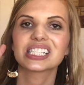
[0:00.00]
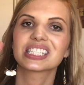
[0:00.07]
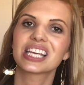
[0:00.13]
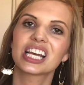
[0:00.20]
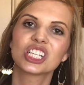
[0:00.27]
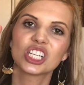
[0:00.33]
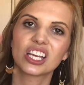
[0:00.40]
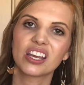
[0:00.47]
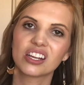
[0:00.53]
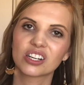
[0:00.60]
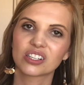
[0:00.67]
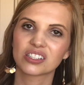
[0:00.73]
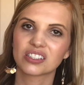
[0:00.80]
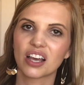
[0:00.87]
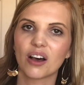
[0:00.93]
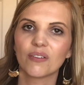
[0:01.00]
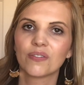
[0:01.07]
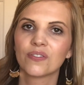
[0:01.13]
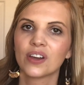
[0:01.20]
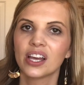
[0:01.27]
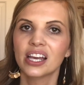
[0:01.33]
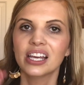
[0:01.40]
is educate
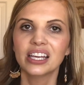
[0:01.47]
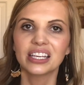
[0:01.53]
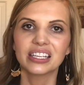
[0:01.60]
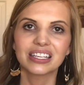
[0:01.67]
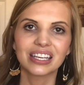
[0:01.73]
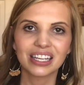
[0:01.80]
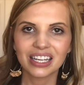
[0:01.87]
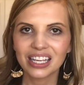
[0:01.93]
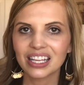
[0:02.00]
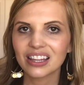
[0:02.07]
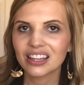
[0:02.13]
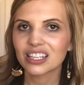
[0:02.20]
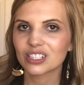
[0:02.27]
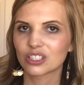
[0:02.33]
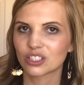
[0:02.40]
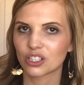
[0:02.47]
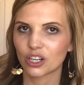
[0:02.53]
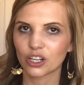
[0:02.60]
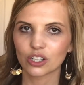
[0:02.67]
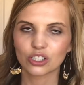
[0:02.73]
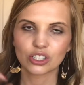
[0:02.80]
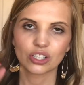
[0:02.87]
yourself. Get in the
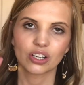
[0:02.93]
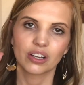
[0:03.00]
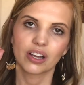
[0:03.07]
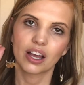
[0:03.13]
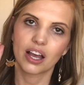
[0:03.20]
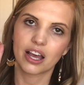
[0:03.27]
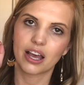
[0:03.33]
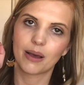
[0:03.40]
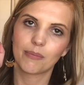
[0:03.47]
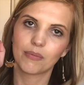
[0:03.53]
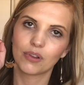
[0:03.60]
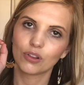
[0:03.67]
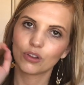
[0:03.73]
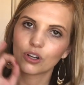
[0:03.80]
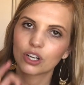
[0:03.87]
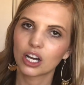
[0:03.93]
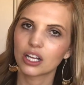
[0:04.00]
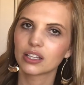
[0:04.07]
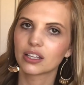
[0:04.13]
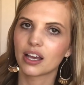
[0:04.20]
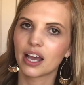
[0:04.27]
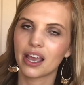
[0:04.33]
search, look
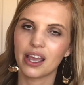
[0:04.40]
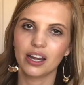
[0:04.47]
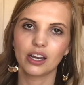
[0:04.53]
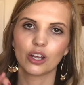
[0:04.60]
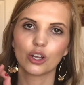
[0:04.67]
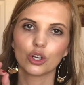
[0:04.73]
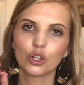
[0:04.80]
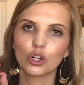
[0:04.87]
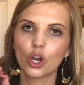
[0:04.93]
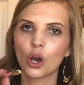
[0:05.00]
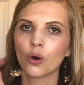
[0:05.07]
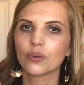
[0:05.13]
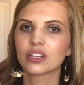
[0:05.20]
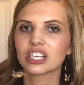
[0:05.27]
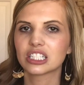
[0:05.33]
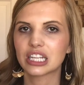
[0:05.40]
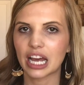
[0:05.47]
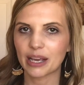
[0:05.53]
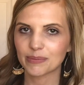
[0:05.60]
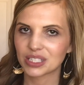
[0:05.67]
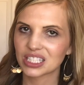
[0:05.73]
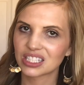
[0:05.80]
online, know the
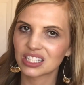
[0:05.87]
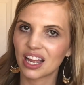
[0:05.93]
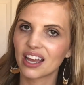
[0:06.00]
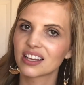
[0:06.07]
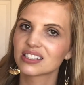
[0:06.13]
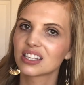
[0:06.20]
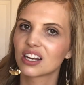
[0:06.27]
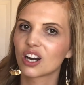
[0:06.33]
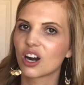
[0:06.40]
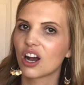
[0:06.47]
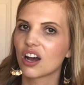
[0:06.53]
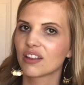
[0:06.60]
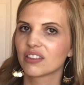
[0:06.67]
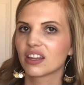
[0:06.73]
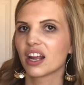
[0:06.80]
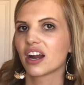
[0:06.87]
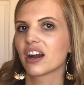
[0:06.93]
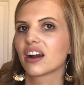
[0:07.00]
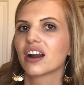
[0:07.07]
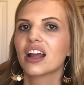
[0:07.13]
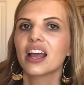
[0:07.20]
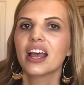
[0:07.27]
types and styles that are on
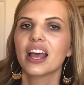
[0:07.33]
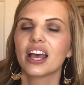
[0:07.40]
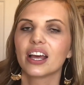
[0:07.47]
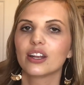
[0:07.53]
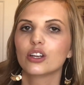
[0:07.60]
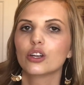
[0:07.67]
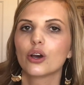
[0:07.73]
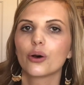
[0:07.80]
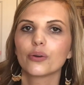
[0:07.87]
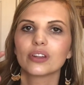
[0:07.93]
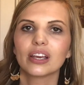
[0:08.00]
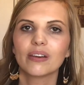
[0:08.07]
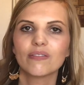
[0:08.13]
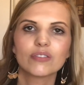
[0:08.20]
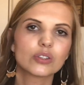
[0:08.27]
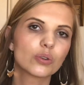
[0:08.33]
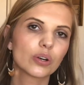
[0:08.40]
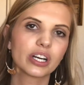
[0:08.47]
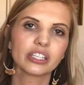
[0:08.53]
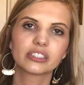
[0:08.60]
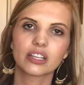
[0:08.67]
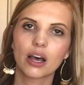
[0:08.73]
there, and know the
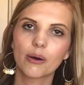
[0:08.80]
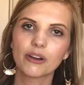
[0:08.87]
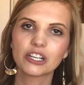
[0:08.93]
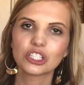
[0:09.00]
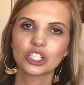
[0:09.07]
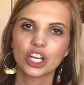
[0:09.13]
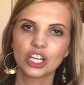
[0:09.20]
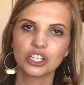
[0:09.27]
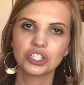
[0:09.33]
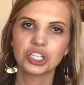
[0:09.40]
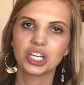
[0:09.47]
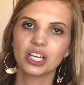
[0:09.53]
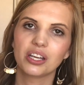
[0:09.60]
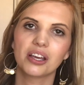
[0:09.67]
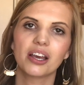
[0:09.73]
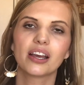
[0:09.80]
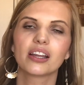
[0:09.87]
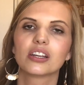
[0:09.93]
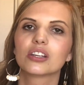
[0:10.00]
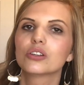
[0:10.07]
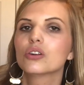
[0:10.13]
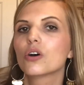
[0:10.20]
inventory is always changing,
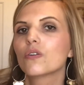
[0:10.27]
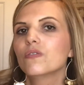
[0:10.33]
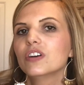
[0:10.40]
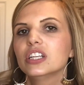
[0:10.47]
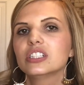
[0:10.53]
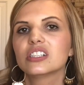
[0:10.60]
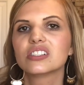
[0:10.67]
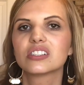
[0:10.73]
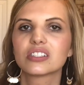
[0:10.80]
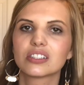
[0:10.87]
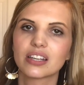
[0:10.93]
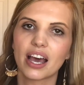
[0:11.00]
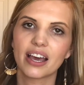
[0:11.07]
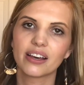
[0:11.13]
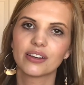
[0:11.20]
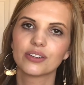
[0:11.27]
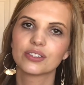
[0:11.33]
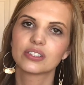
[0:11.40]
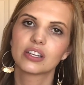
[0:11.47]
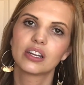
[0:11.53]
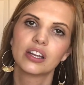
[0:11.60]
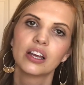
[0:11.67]
and know vintage
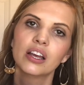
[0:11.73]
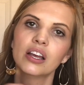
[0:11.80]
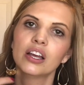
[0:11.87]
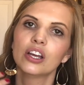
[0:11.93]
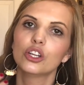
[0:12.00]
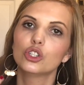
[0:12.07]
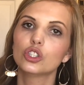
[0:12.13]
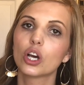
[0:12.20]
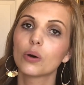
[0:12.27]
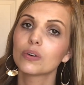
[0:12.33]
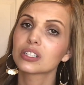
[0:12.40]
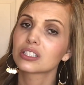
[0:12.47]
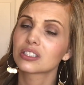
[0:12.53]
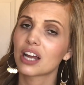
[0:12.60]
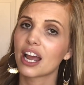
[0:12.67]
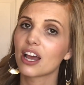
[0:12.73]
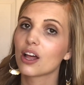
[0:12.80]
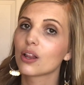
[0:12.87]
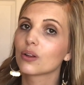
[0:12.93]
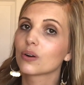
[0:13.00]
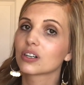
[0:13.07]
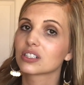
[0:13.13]
styles, and know a
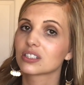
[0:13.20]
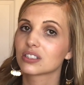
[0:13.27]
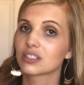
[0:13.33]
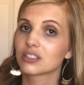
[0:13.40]
style or